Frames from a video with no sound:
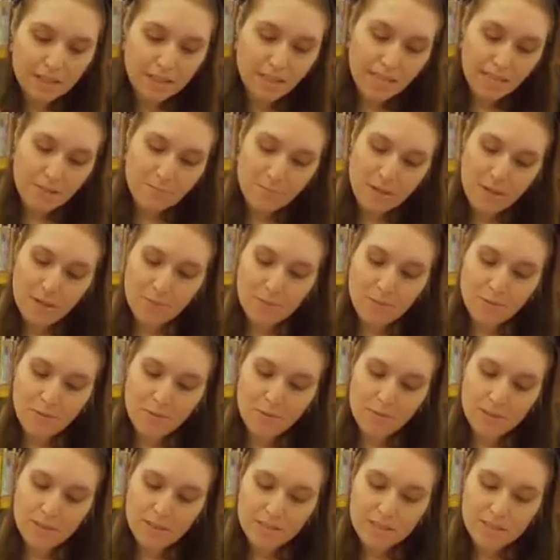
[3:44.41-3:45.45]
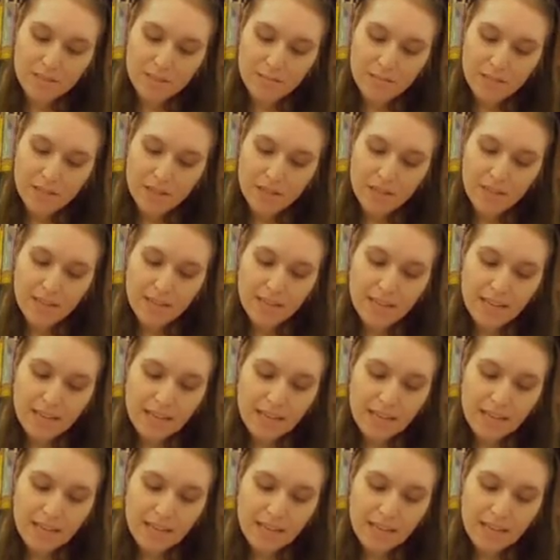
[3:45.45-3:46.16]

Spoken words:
They have paper ones as well.